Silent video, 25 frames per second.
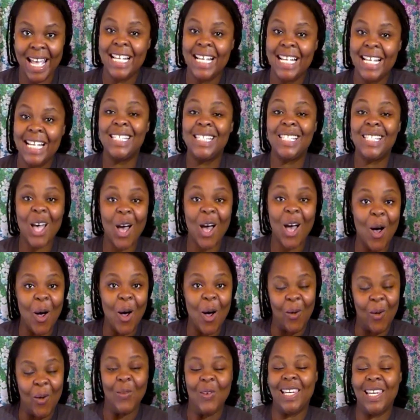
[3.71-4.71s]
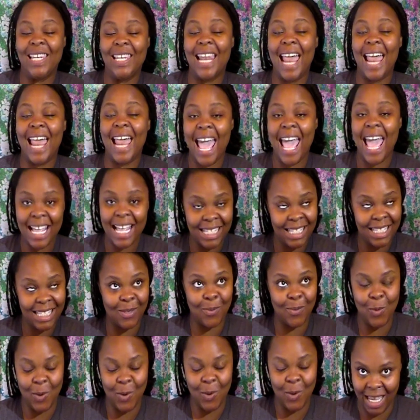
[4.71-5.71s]
So, last
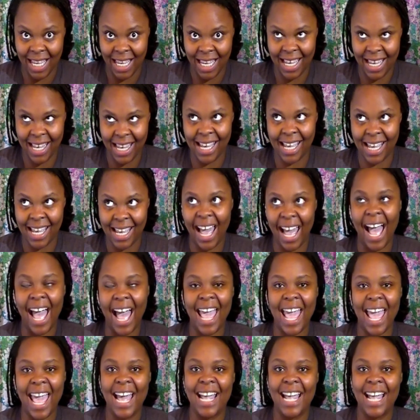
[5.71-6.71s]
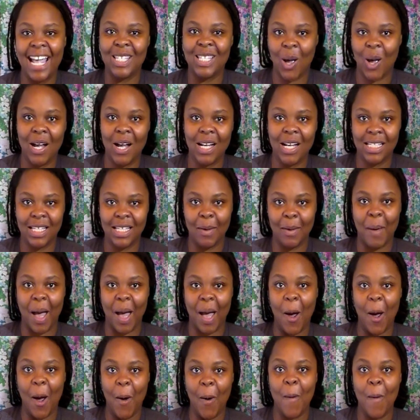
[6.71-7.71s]
week I had talked
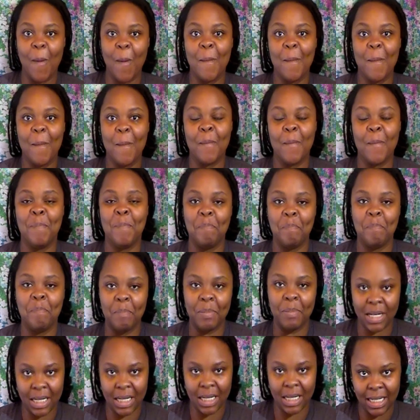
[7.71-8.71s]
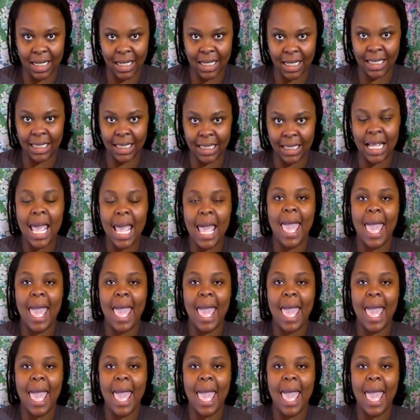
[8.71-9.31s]
about books,